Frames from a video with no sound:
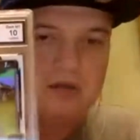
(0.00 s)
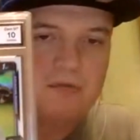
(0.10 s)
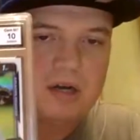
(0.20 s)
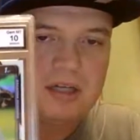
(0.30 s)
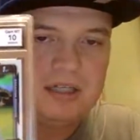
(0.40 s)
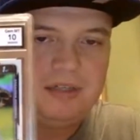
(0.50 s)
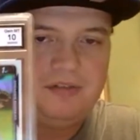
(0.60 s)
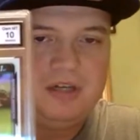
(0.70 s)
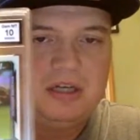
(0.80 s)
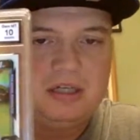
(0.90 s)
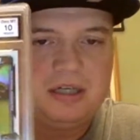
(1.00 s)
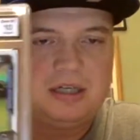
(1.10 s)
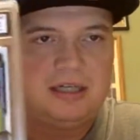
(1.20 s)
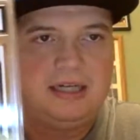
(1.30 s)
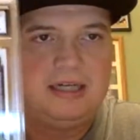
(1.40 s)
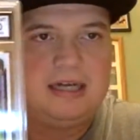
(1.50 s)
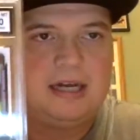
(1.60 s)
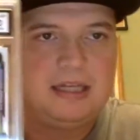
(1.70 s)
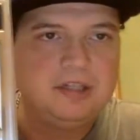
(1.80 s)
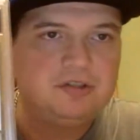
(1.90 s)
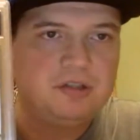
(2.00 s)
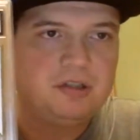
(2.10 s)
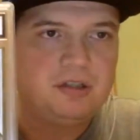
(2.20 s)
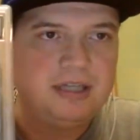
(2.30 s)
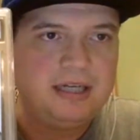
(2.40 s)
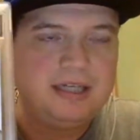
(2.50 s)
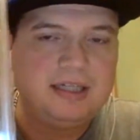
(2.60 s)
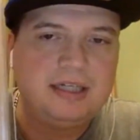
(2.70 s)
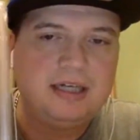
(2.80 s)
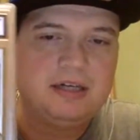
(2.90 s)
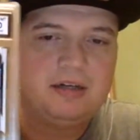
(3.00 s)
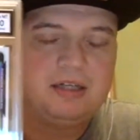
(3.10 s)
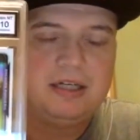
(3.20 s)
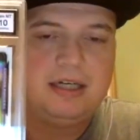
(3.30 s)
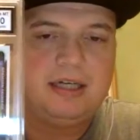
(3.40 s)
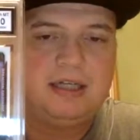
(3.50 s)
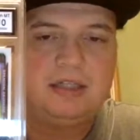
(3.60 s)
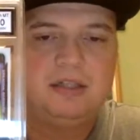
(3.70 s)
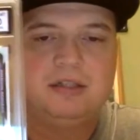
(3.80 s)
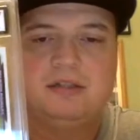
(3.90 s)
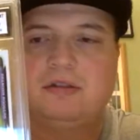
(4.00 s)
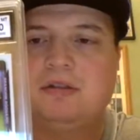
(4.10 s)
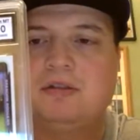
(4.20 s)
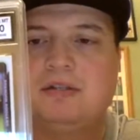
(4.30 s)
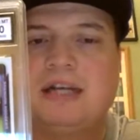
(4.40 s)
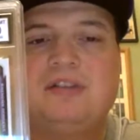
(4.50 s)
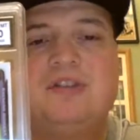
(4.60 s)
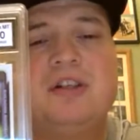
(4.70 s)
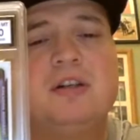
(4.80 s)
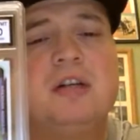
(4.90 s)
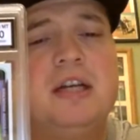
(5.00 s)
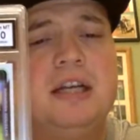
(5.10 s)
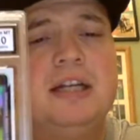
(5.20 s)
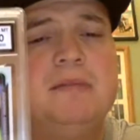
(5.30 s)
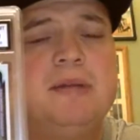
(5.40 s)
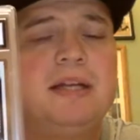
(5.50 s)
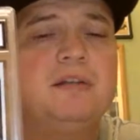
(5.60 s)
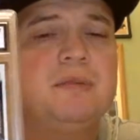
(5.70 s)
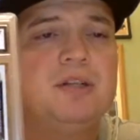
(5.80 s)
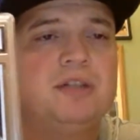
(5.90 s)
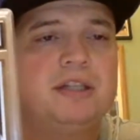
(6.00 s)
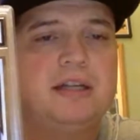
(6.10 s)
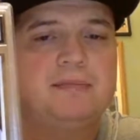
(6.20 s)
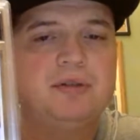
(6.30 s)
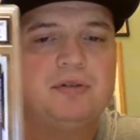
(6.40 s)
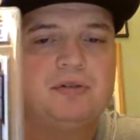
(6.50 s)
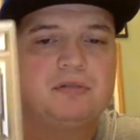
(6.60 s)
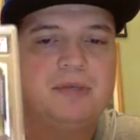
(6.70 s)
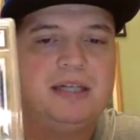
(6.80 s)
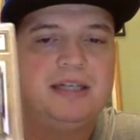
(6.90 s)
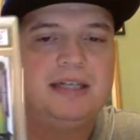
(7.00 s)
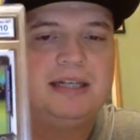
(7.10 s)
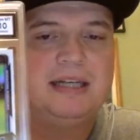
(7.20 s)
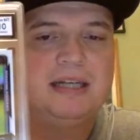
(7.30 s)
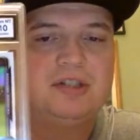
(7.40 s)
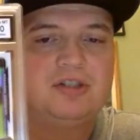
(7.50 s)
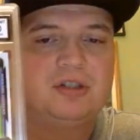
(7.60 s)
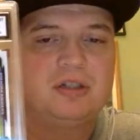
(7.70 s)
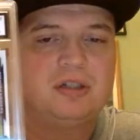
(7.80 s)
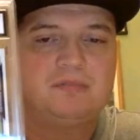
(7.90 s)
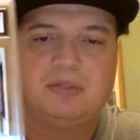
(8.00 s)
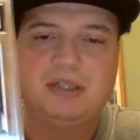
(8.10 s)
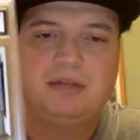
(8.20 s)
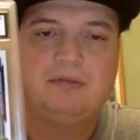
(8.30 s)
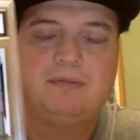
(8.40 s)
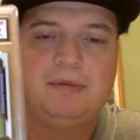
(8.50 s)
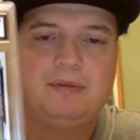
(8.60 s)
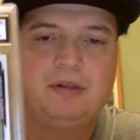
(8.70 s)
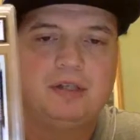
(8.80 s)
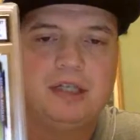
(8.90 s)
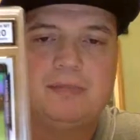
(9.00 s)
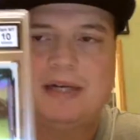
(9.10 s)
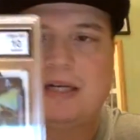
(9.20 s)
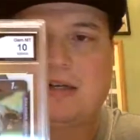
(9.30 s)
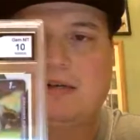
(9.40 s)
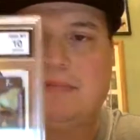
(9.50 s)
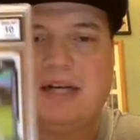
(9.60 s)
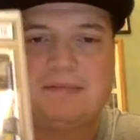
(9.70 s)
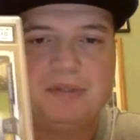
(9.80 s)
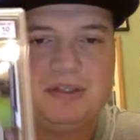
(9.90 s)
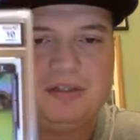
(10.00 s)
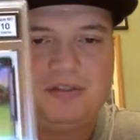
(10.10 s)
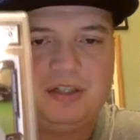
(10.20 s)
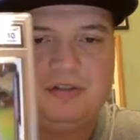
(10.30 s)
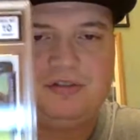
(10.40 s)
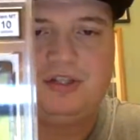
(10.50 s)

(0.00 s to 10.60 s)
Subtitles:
Rockies. He got injured late in the year, and last year he did make his major league debut, of course, but he did get injured. But he will be looking to make a comeback. But this is